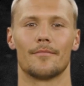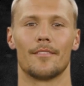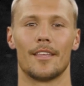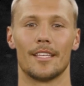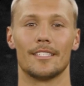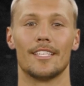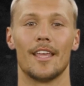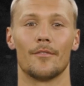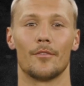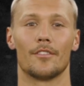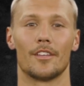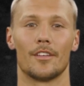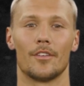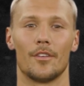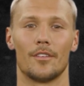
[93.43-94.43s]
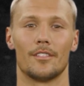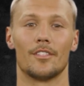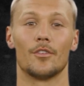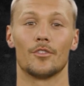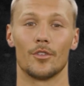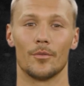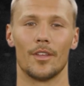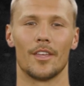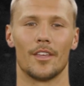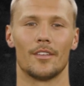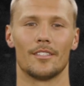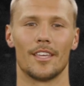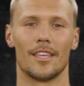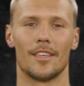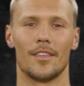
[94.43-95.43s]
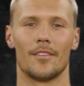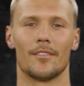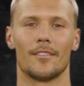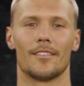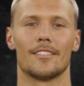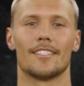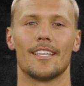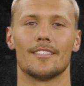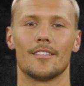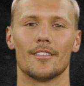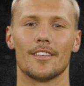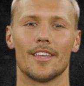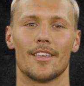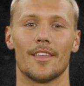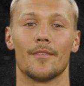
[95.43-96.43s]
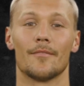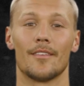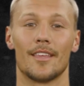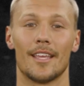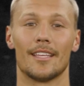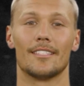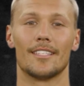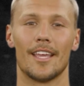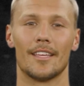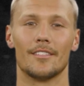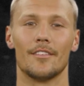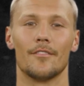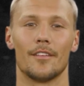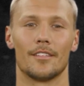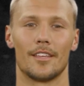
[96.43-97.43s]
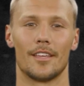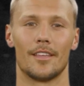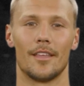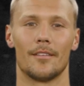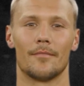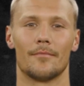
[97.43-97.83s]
Examples include social media data, sensor data, and scientific data.